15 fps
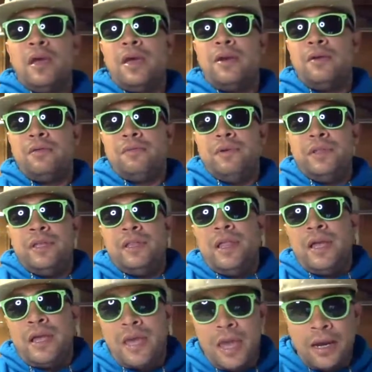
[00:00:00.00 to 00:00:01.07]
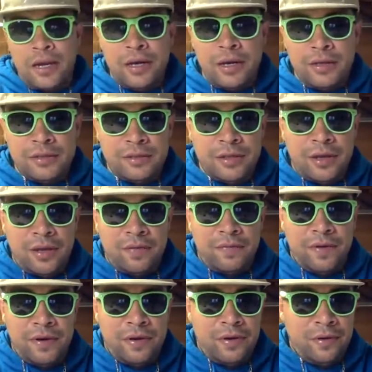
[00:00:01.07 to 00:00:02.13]
I don't really like editing
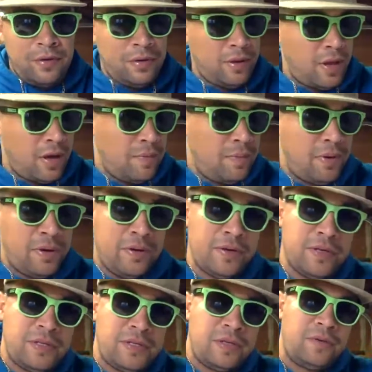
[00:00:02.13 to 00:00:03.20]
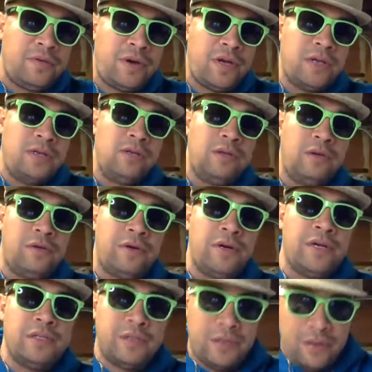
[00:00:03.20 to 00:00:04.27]
stuff. I know a lot of poets and great
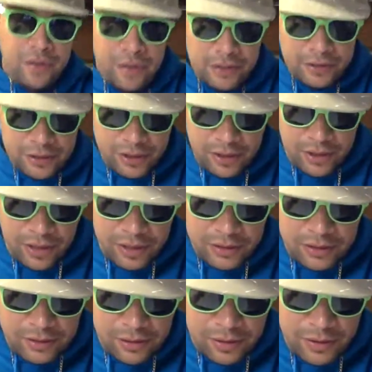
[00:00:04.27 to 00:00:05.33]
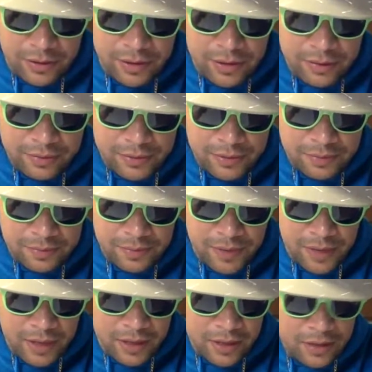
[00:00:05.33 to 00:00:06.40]
laureates and all that shit like to to
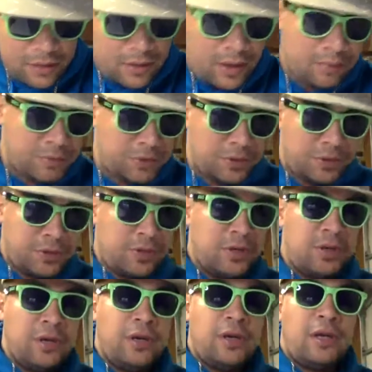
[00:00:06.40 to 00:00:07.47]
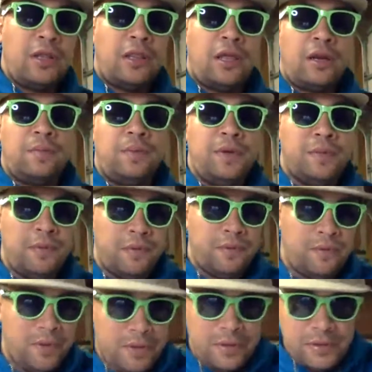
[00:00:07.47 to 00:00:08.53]
edit, and I'm sure a lot of
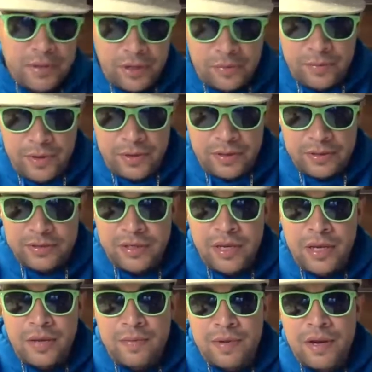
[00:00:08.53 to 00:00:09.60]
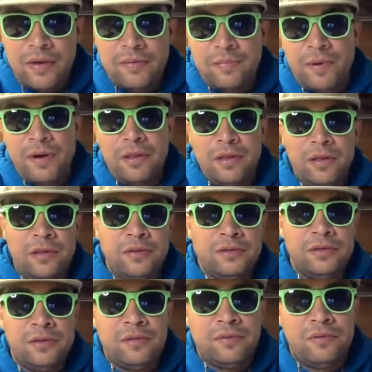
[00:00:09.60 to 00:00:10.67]
people would tell me the same, and I would probably
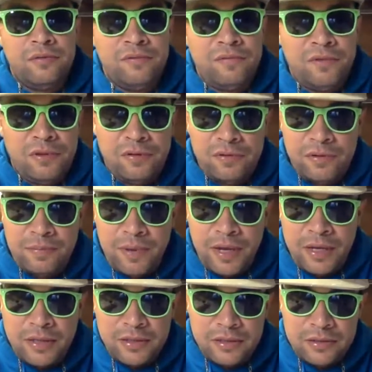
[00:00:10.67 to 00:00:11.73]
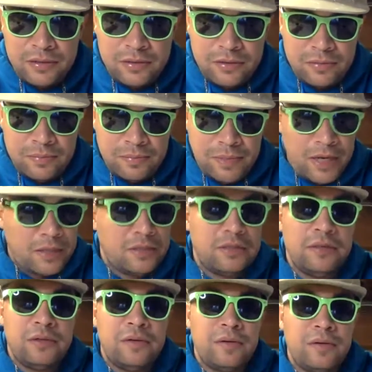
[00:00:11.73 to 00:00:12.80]
lose in a room full of debates. But I
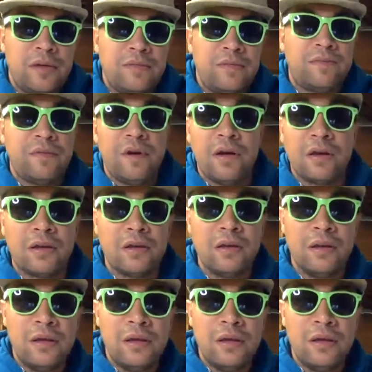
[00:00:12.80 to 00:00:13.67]
still don't give a fuck.